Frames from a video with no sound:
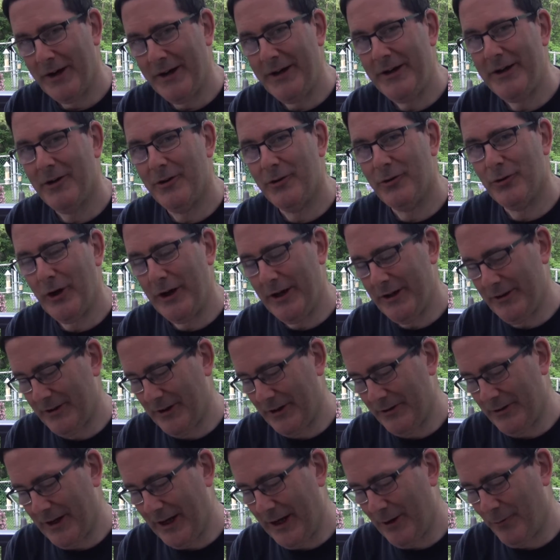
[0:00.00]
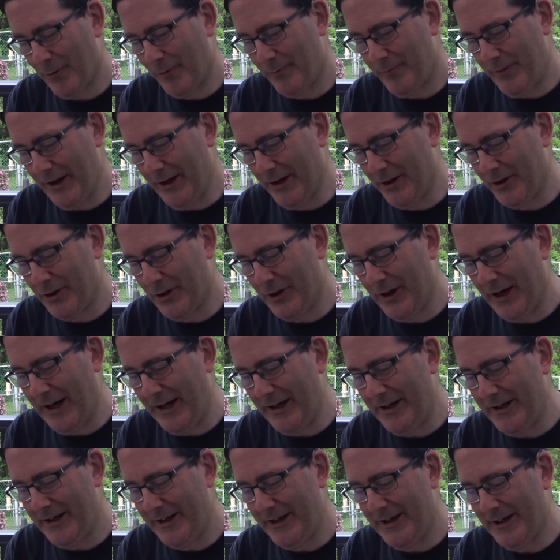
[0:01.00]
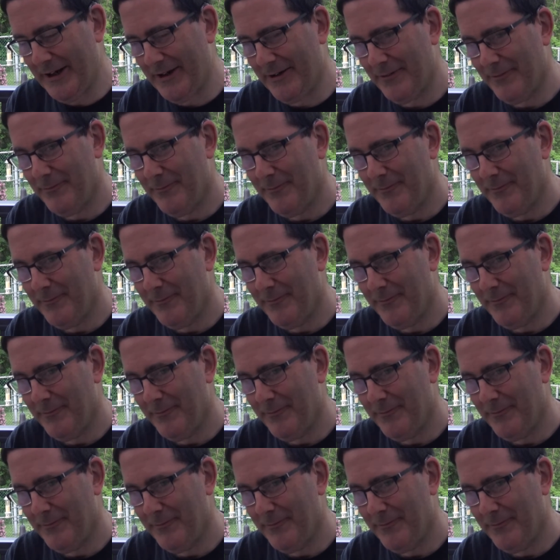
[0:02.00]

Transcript: he agreed that that would be a good idea.